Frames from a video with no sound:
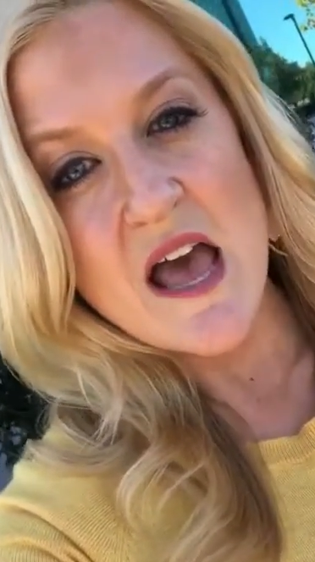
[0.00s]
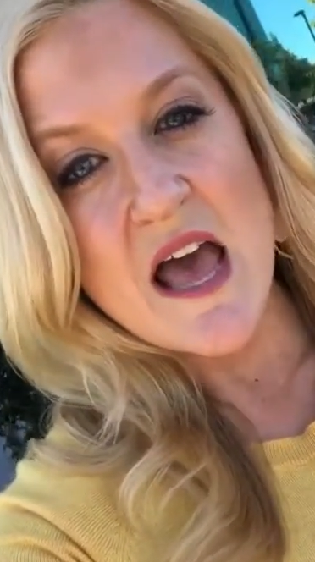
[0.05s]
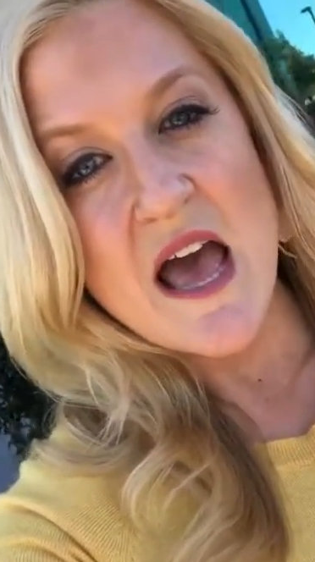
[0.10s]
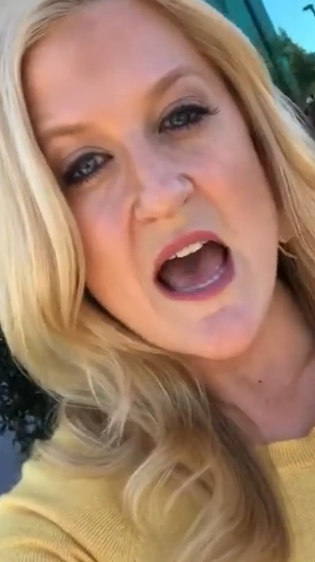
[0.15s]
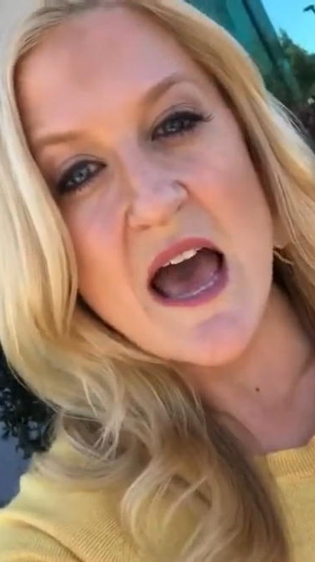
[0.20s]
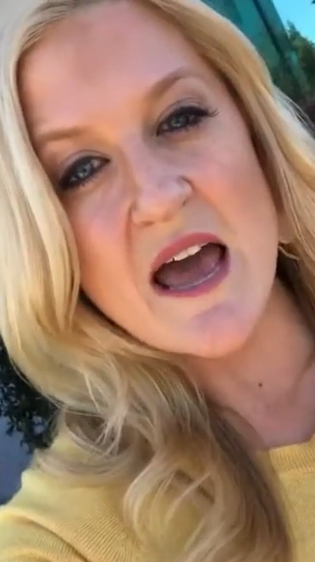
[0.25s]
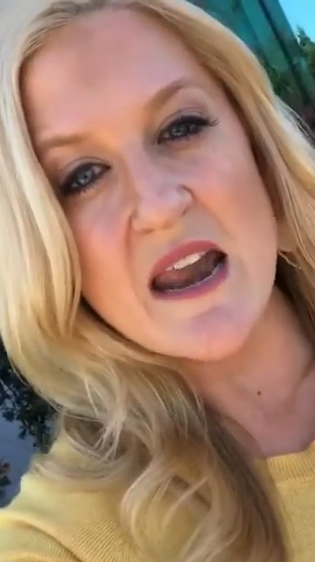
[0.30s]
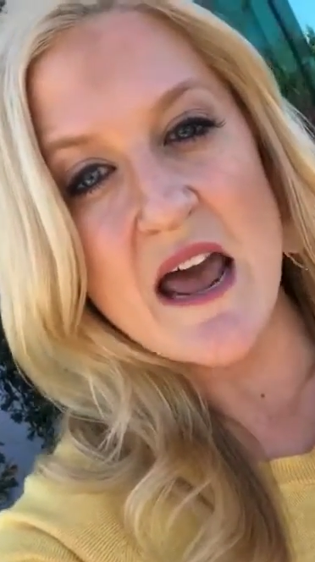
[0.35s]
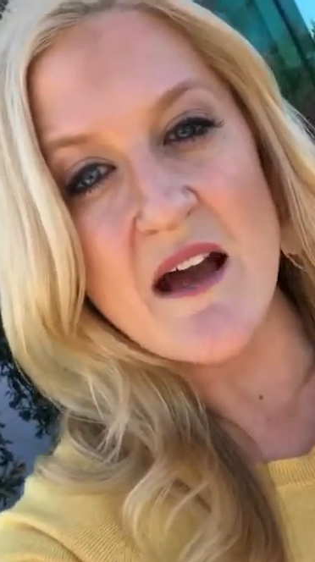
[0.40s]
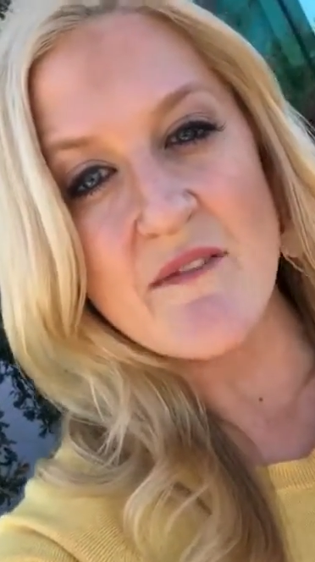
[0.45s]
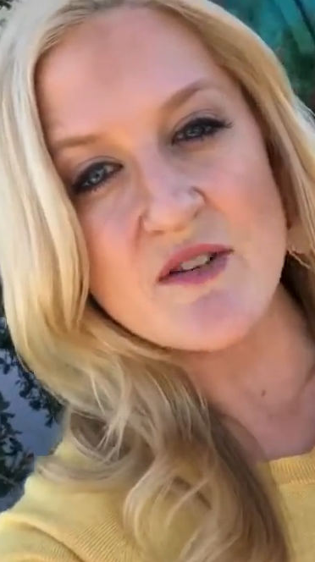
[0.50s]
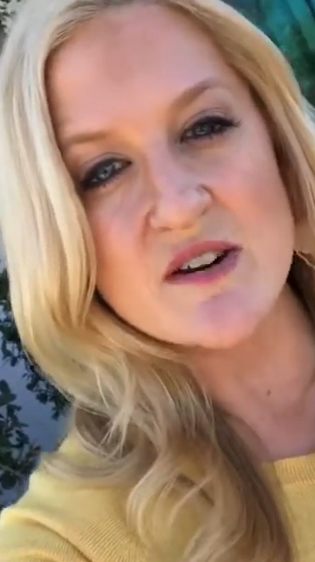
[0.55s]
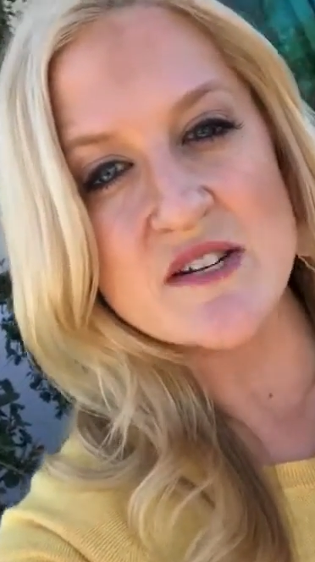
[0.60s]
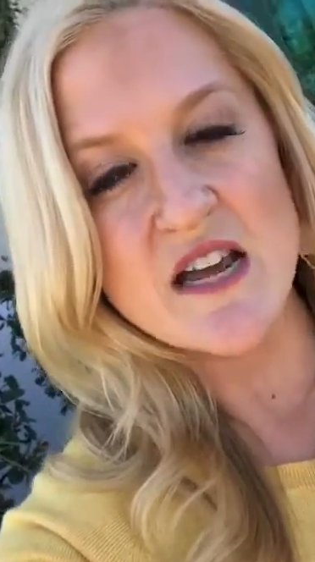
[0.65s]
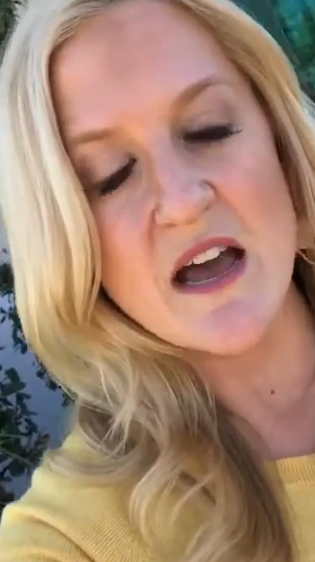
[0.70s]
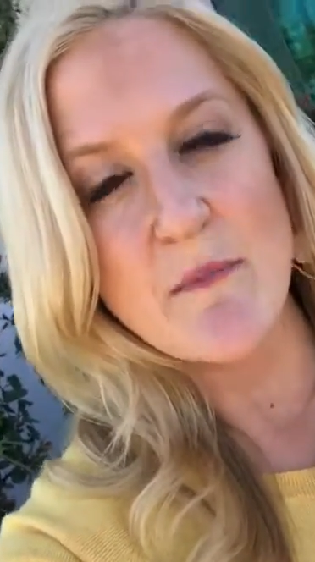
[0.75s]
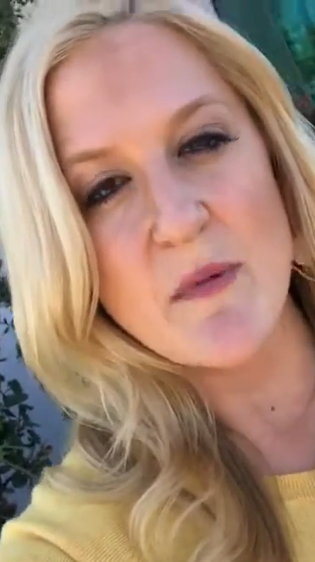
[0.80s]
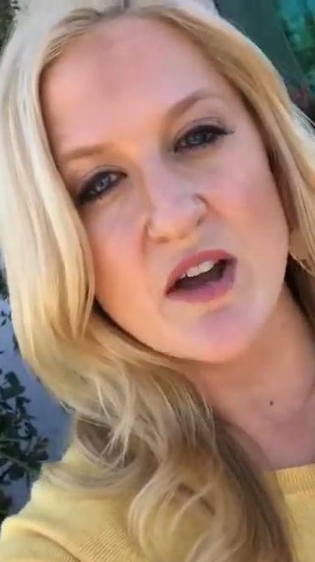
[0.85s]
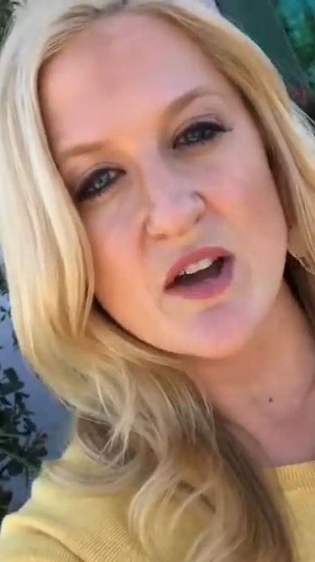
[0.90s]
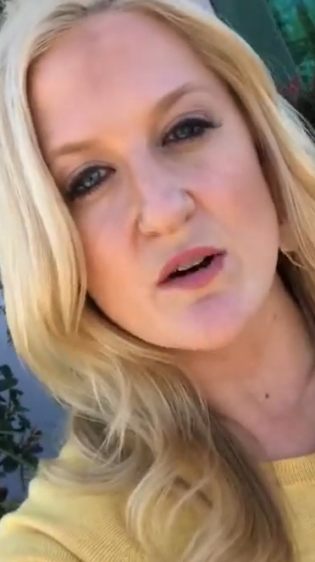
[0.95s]
And every
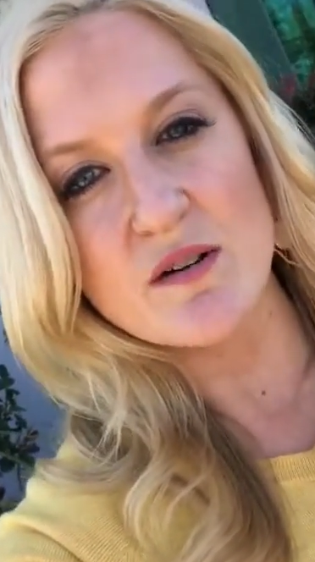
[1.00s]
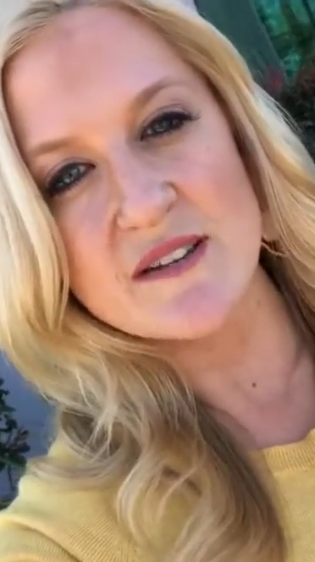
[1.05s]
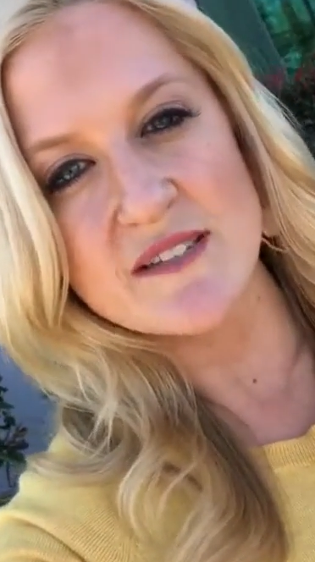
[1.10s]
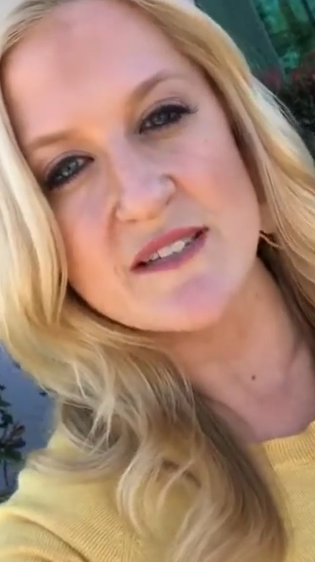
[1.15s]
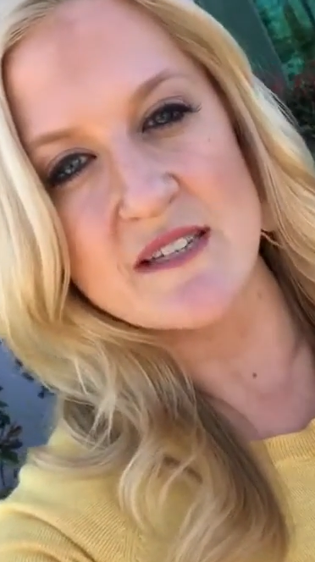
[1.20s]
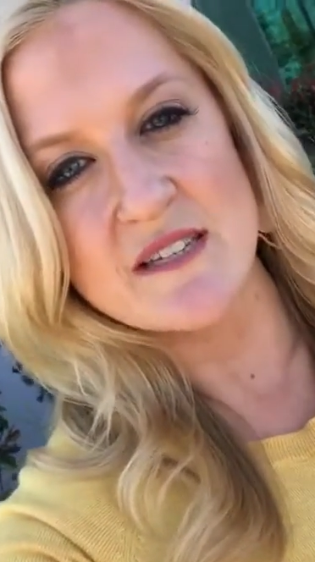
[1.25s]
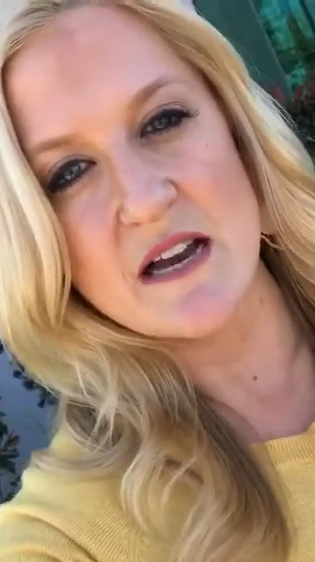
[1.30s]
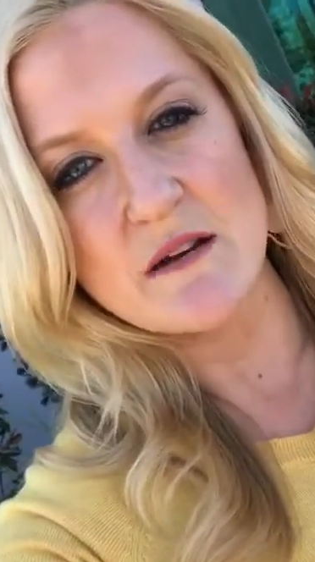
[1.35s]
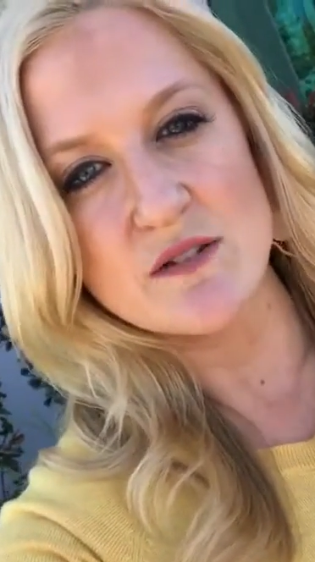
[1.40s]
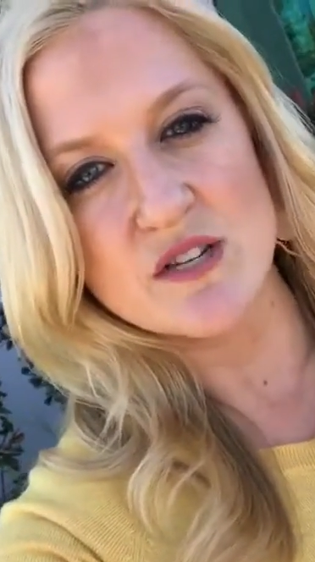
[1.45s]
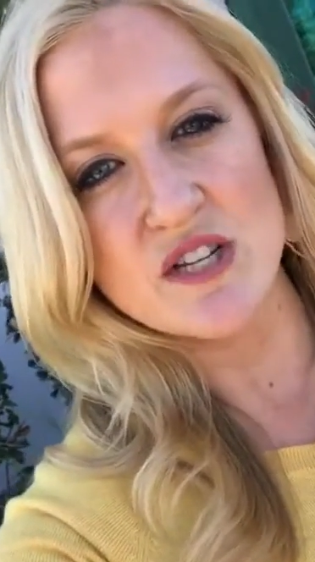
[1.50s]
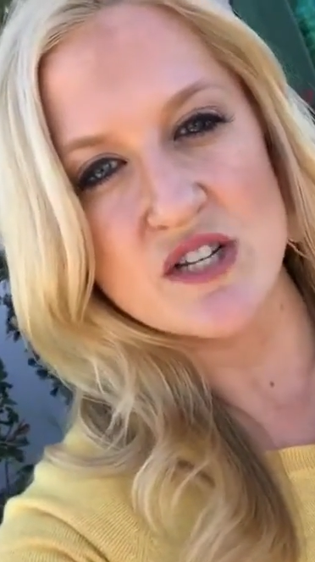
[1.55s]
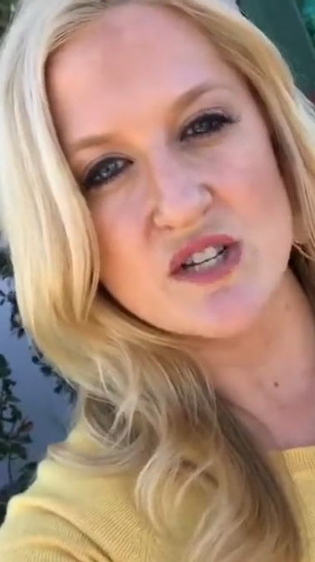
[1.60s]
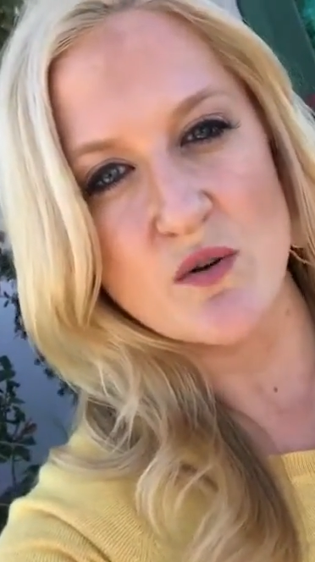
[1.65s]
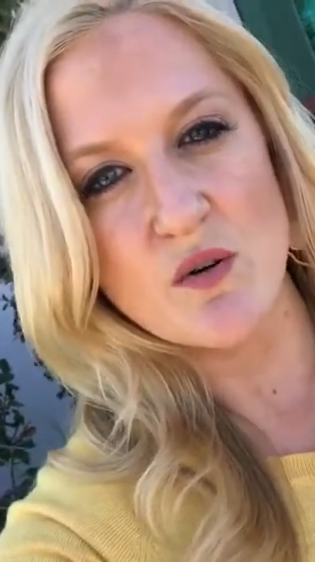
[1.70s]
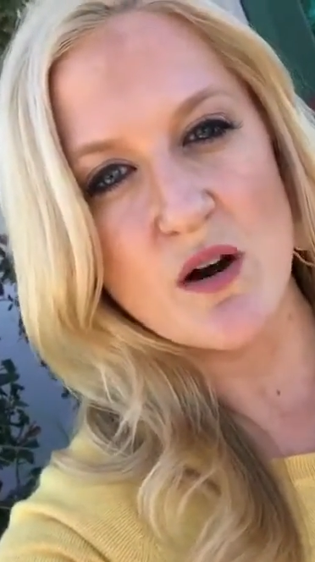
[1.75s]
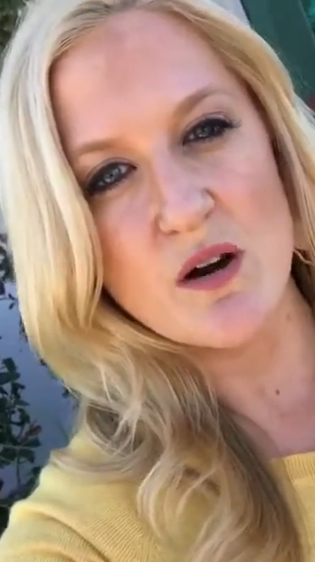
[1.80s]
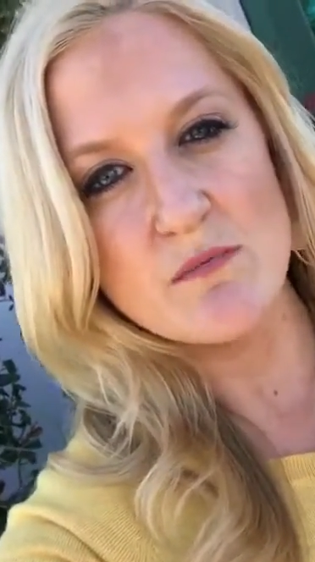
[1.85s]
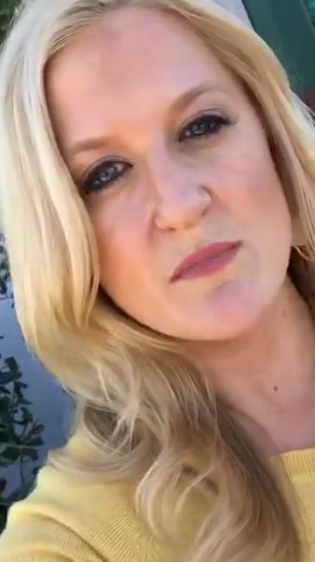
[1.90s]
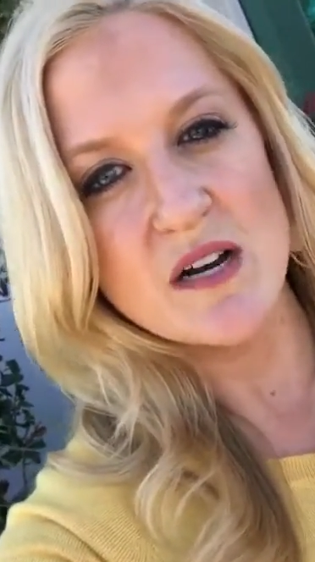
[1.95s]
time I go to sit down to do
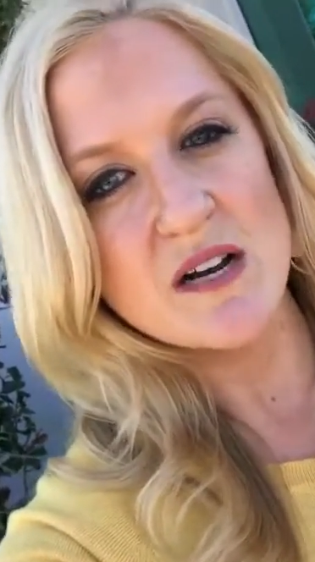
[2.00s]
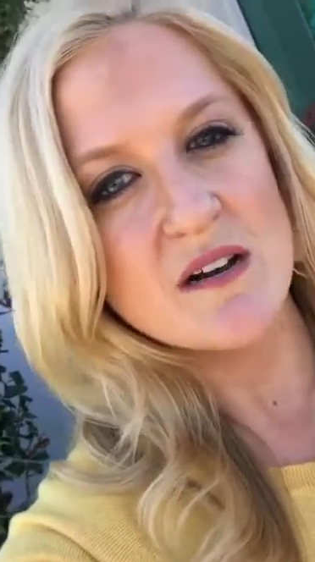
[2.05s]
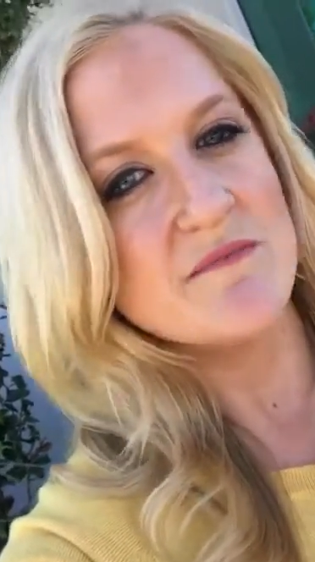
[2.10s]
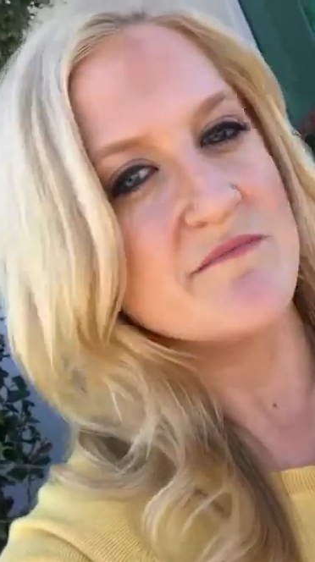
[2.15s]
them,